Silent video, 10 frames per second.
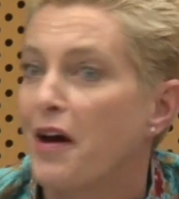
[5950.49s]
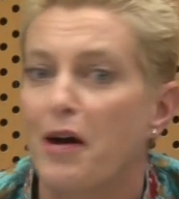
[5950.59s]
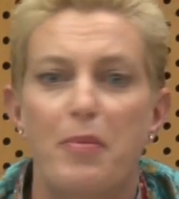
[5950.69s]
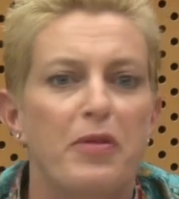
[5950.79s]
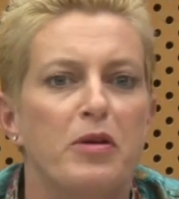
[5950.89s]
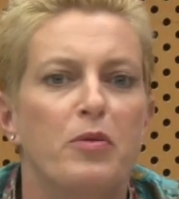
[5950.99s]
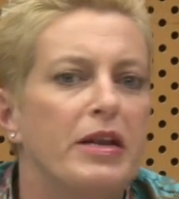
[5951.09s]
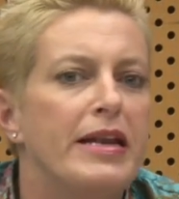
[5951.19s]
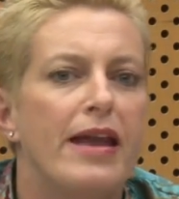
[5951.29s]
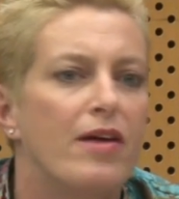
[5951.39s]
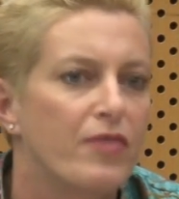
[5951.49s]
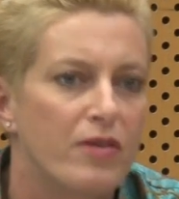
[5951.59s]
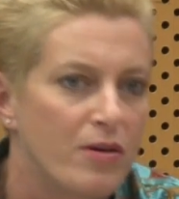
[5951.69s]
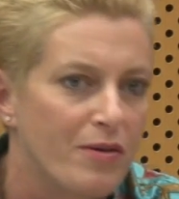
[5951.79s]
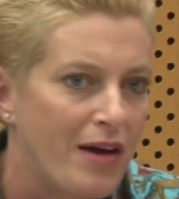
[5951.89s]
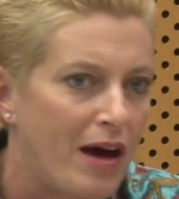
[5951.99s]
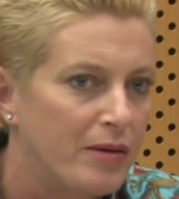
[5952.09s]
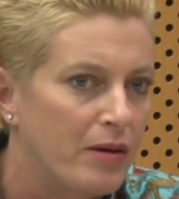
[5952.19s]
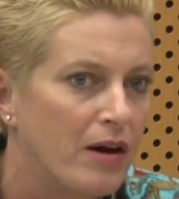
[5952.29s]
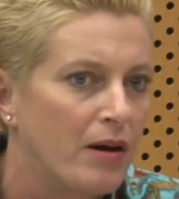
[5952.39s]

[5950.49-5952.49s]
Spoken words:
But you would never know that